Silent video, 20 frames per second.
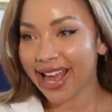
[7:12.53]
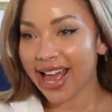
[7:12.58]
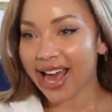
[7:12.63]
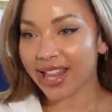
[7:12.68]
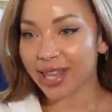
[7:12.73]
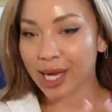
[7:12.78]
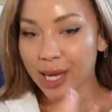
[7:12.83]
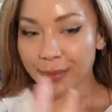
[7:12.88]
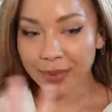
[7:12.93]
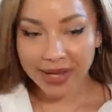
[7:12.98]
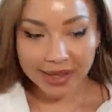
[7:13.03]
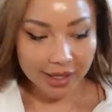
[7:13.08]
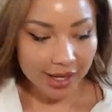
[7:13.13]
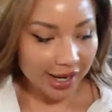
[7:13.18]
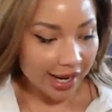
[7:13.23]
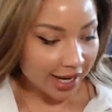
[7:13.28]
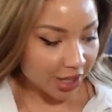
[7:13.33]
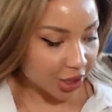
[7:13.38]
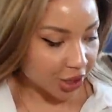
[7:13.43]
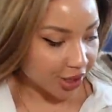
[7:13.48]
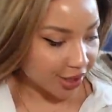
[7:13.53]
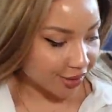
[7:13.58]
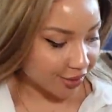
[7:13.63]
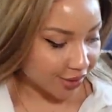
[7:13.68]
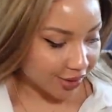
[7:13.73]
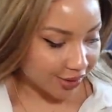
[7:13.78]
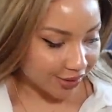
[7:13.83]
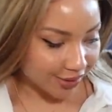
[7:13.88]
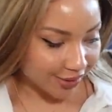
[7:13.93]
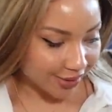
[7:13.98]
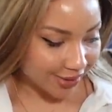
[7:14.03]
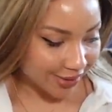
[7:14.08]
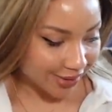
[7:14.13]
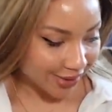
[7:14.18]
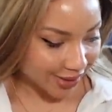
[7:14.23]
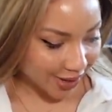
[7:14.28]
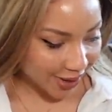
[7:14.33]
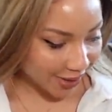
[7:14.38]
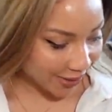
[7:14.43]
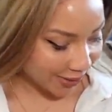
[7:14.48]
And the Ibiza collection is
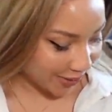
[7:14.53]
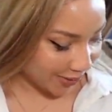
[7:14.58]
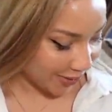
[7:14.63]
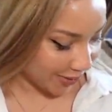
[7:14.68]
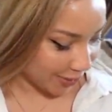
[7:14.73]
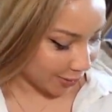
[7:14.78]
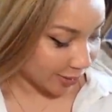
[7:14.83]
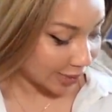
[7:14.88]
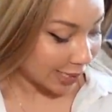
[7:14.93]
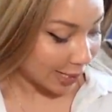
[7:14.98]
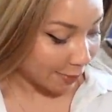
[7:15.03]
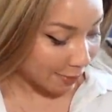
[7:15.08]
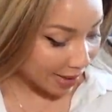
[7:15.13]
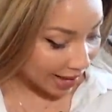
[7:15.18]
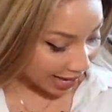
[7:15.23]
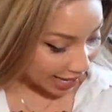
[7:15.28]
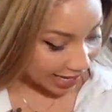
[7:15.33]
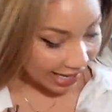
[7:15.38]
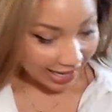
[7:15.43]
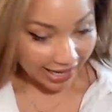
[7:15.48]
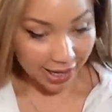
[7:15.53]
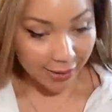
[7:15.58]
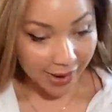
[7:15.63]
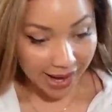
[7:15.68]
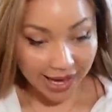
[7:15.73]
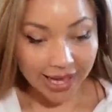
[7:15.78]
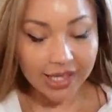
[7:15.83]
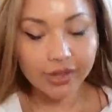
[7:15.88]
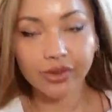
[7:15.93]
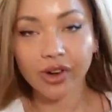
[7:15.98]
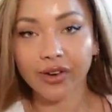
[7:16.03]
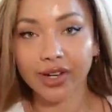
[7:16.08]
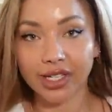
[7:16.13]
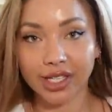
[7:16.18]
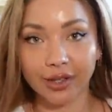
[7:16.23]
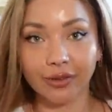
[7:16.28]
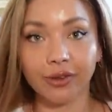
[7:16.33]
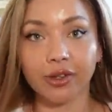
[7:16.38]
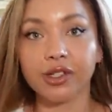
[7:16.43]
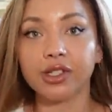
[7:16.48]
so, or to me anyway, it's very
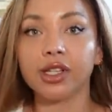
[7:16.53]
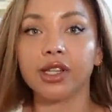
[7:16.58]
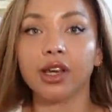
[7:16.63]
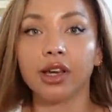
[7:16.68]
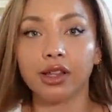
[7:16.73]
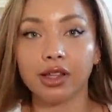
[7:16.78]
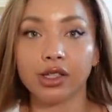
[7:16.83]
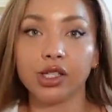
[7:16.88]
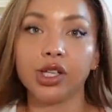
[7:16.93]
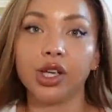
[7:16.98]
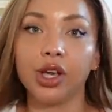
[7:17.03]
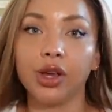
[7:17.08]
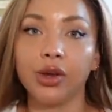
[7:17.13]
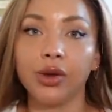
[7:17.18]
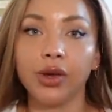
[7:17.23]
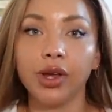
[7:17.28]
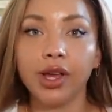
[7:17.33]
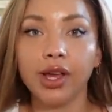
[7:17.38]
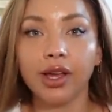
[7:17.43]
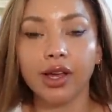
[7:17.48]
different to the other two.